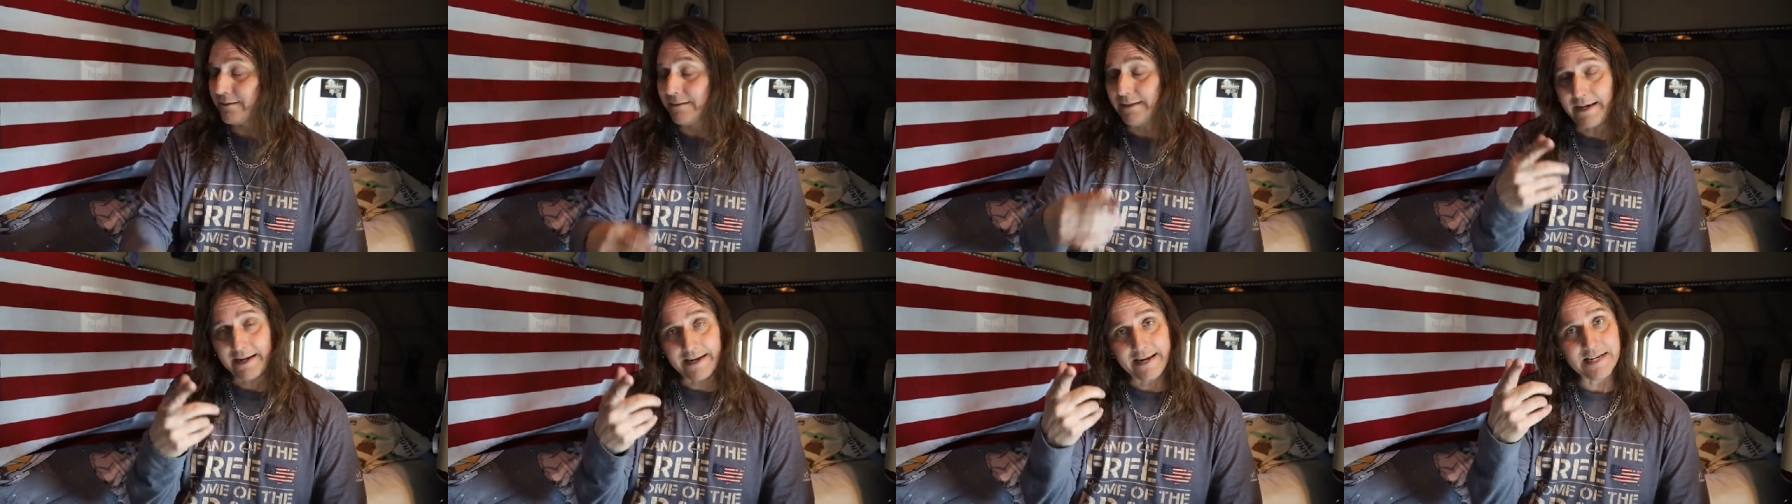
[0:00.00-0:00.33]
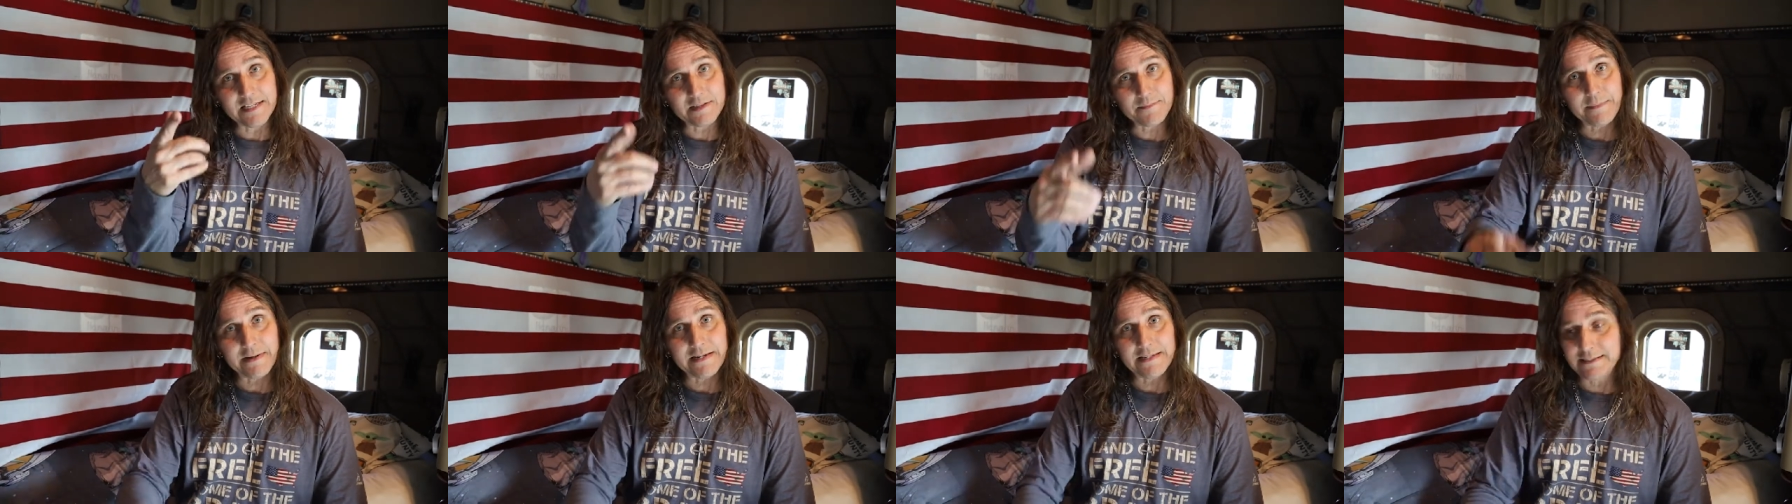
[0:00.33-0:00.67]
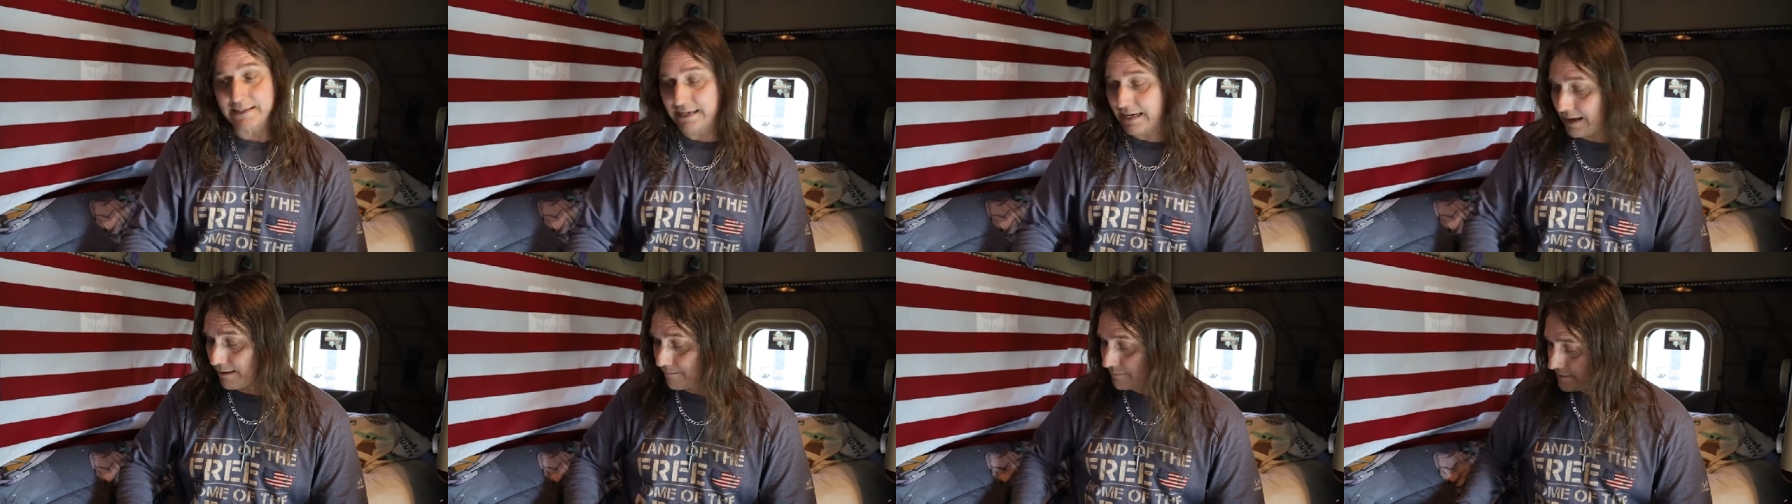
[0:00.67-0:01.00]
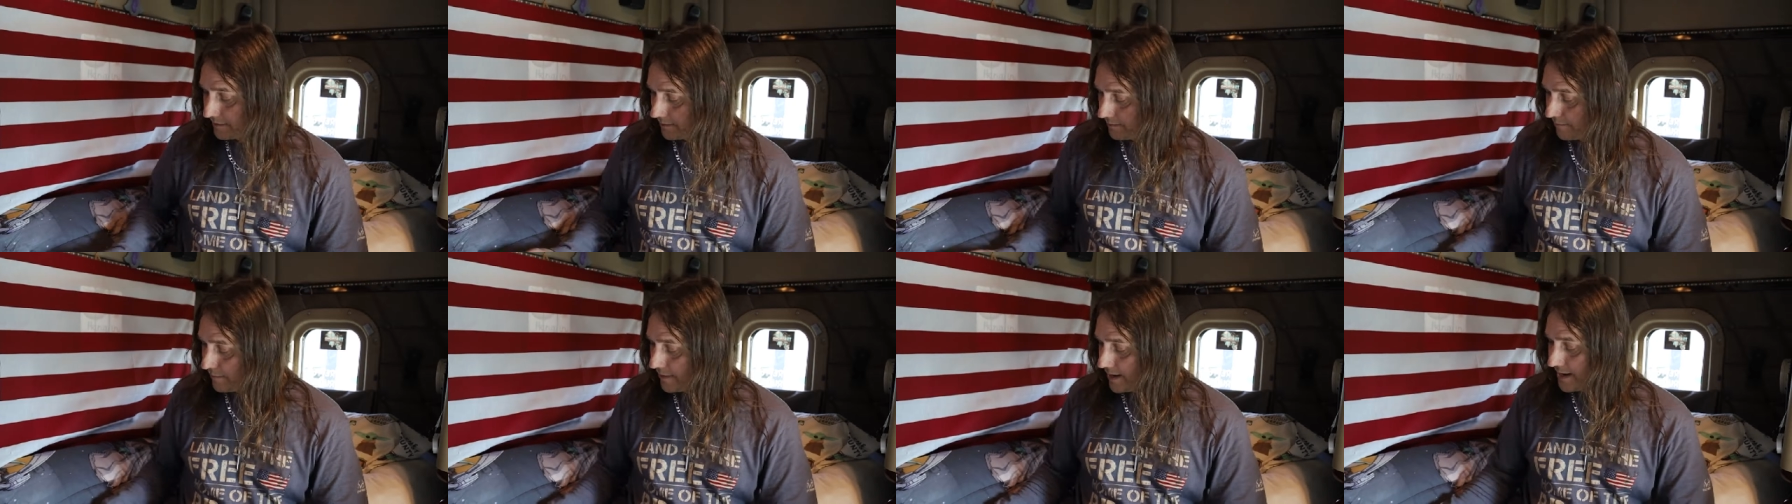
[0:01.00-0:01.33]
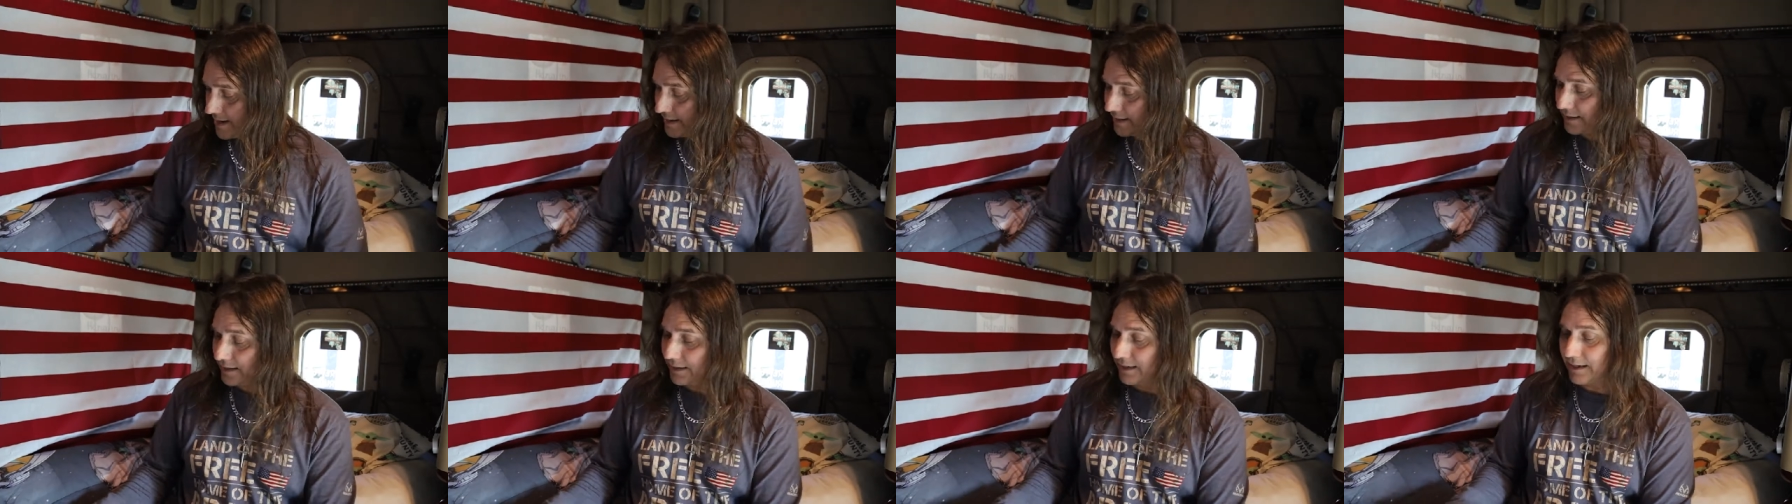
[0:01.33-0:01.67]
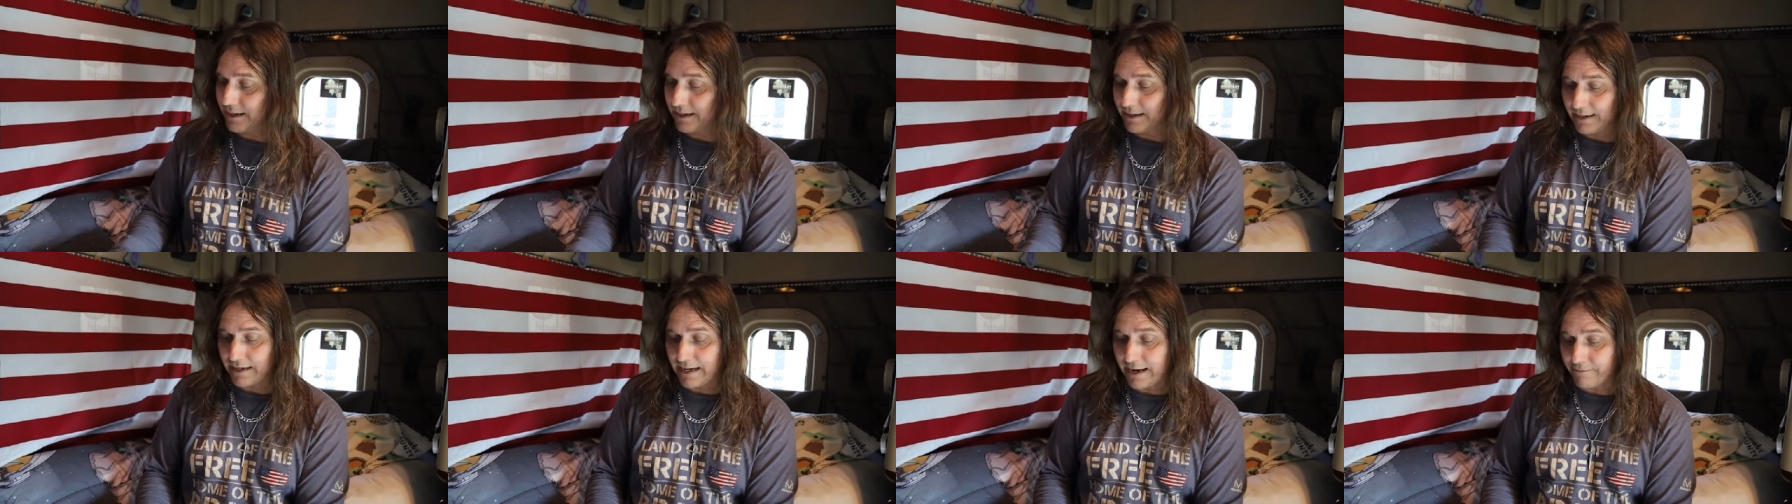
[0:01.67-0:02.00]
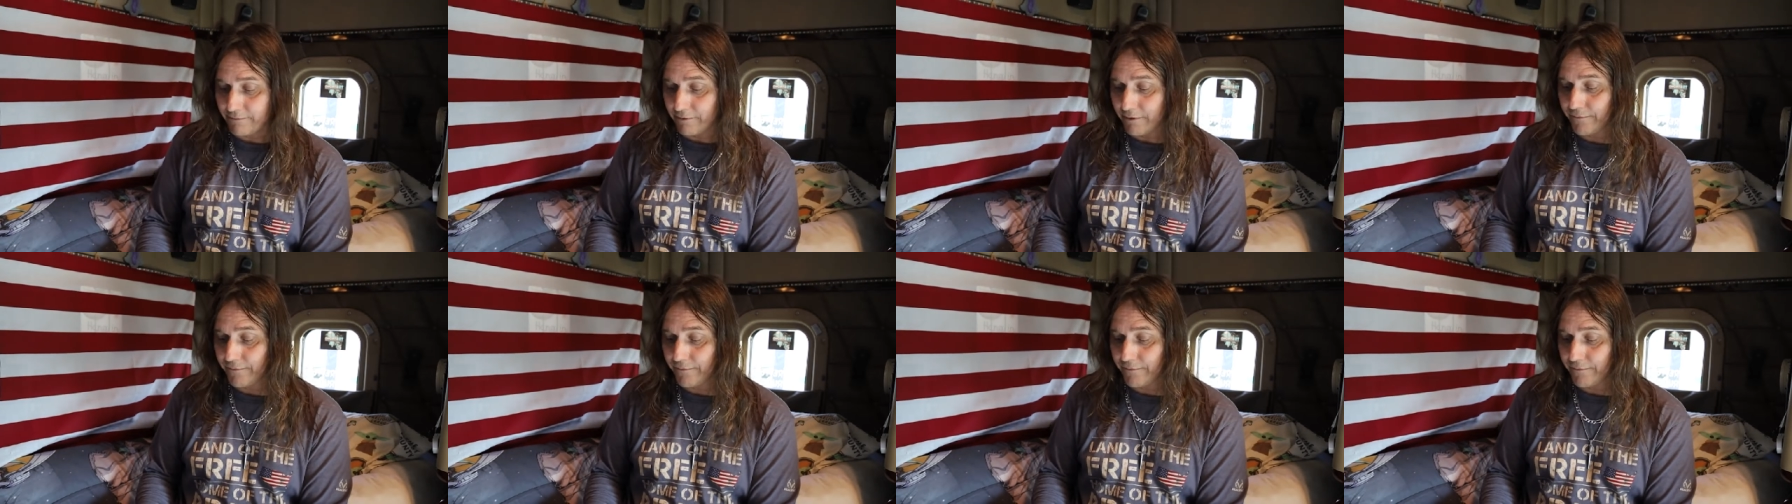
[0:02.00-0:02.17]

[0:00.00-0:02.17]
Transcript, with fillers: That gives me time to make a